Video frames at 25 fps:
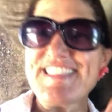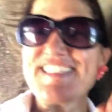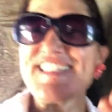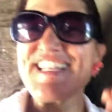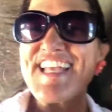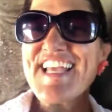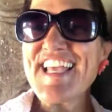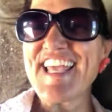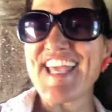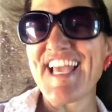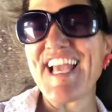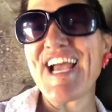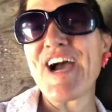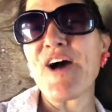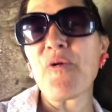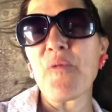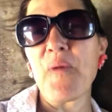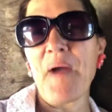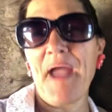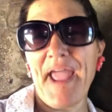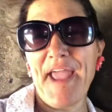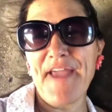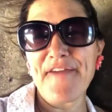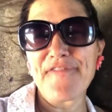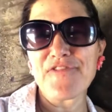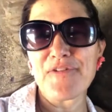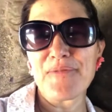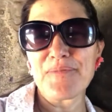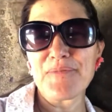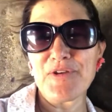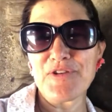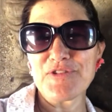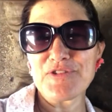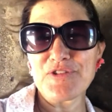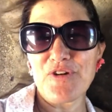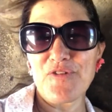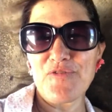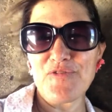sneaking away from
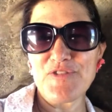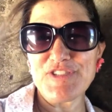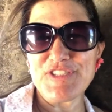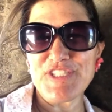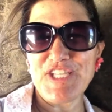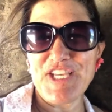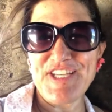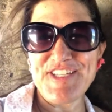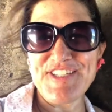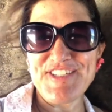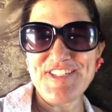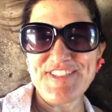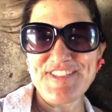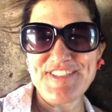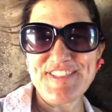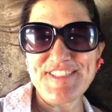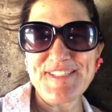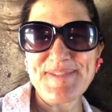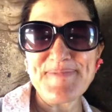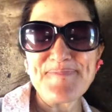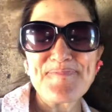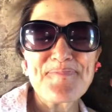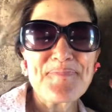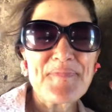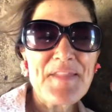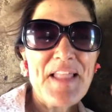those conversations?